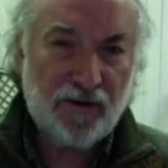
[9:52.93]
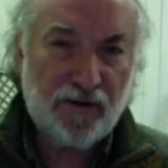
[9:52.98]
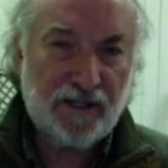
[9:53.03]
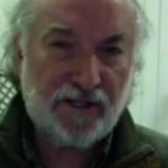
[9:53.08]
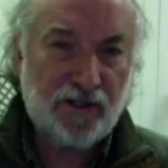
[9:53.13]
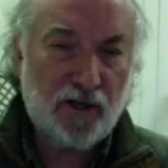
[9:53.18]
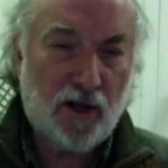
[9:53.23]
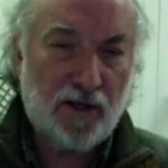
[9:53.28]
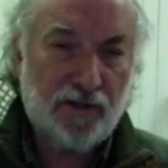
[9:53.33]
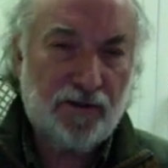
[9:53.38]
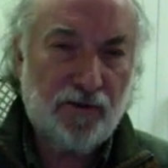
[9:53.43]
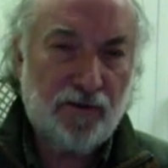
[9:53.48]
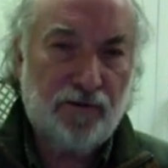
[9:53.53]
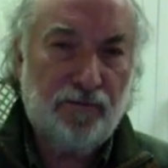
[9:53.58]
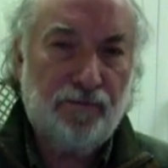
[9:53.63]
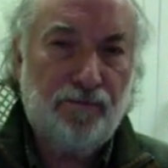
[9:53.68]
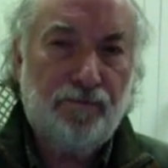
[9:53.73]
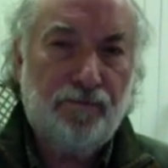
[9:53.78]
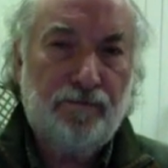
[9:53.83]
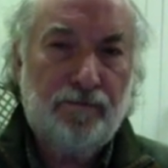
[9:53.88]
this also.
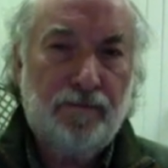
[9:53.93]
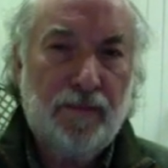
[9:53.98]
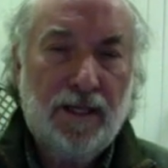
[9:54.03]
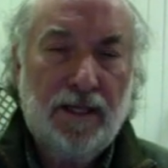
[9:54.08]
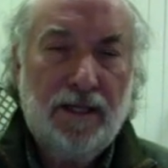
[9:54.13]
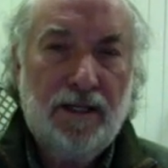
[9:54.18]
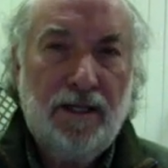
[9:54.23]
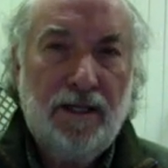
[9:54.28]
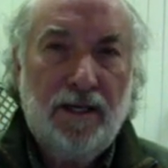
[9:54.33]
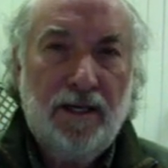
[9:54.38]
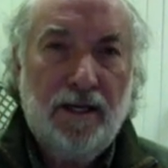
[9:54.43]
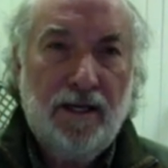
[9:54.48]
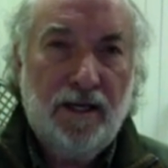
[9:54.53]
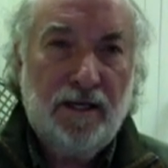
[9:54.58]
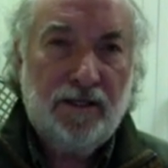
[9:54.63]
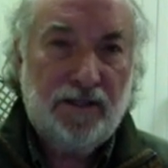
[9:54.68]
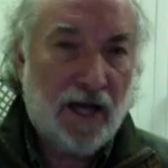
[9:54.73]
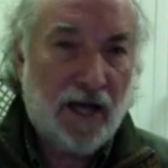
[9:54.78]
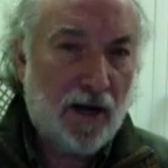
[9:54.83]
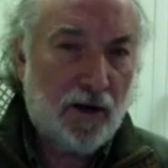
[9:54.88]

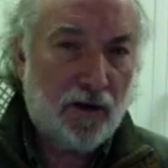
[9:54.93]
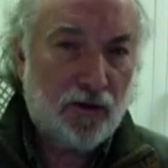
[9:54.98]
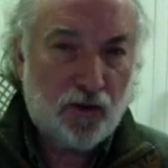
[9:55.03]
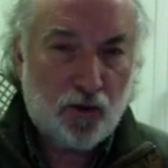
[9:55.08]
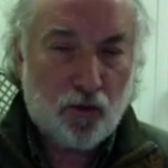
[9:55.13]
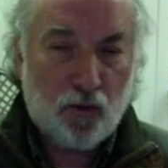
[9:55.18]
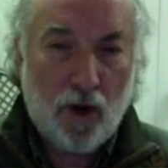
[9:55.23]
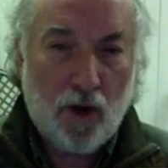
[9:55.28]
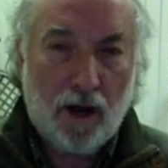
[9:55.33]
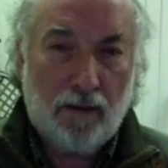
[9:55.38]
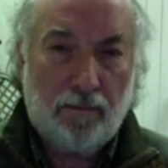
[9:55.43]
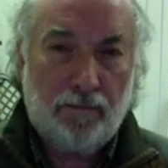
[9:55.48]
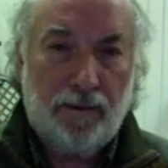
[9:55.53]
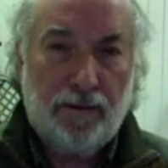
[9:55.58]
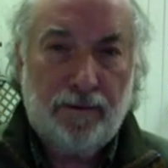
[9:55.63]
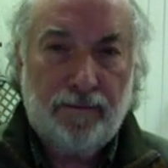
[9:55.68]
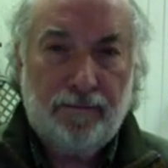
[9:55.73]
Donald Trump